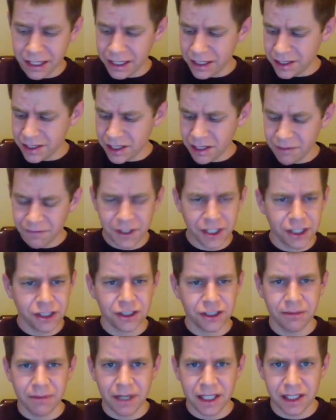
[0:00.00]
some
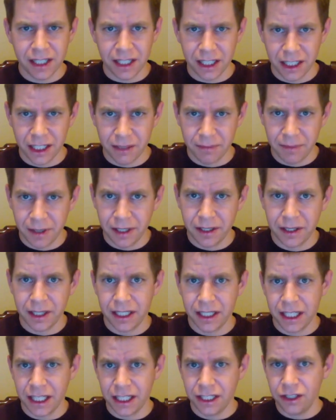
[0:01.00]
features are missing compared to
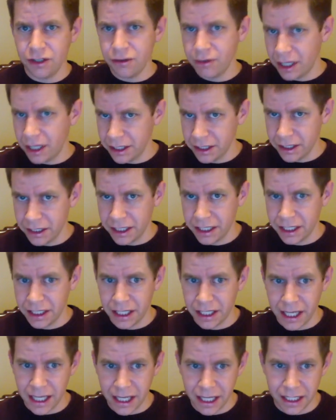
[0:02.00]
the D200,
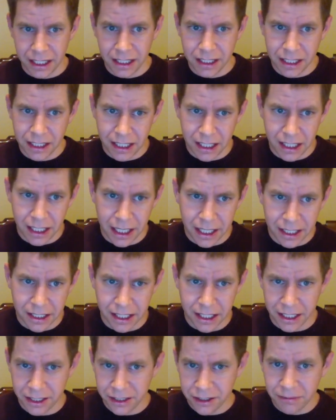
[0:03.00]
and
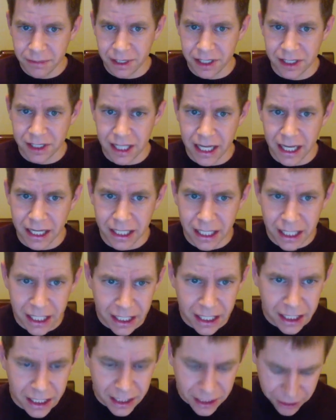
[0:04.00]
I do miss that.
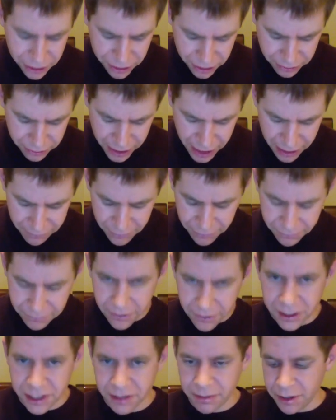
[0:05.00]
You don't have your
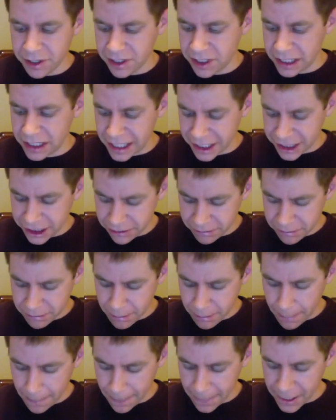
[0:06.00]
focus point selection
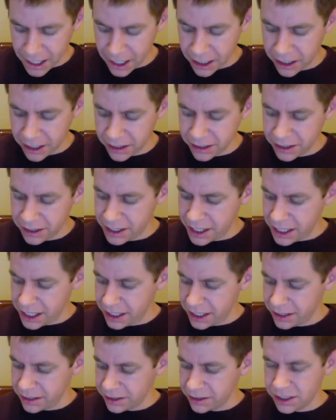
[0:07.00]
on
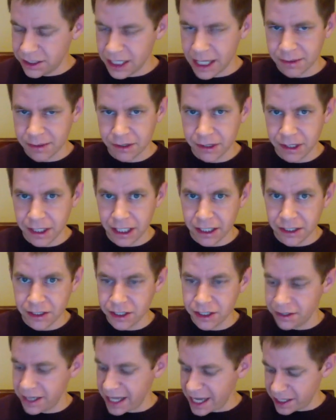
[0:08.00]
the top screen here,
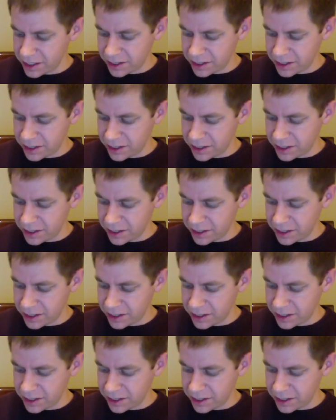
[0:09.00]
so you can't